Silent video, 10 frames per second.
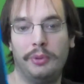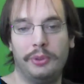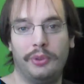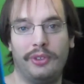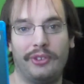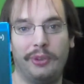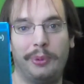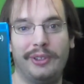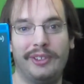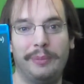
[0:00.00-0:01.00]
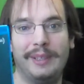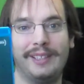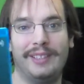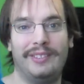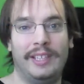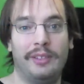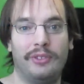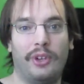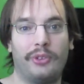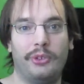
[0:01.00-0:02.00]
which was also pretty good because it
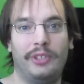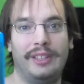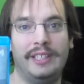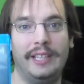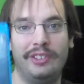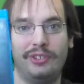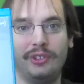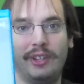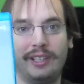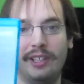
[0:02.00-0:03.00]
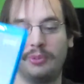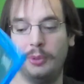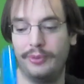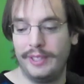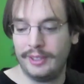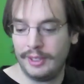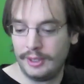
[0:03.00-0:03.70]
is also set in the 80s just like this movie.